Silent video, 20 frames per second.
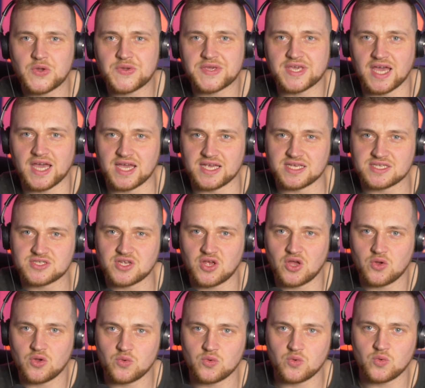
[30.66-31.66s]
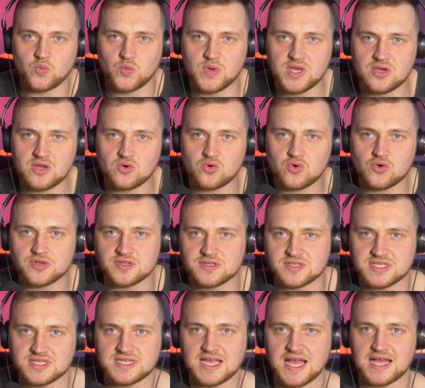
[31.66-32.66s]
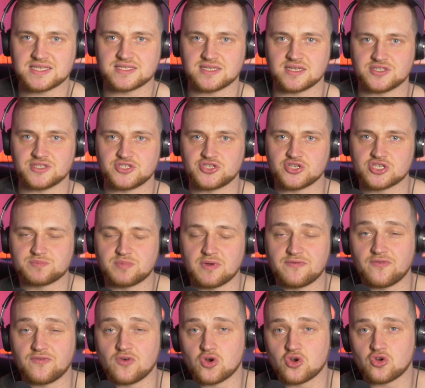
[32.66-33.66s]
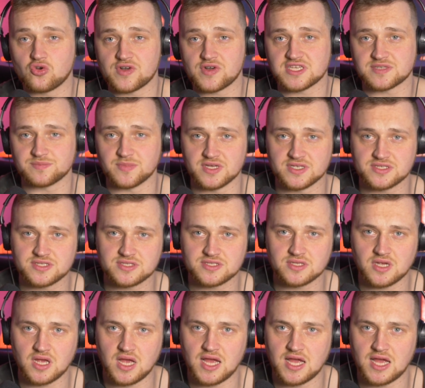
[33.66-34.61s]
Okay, so we ordered the Tesla just before Christmas.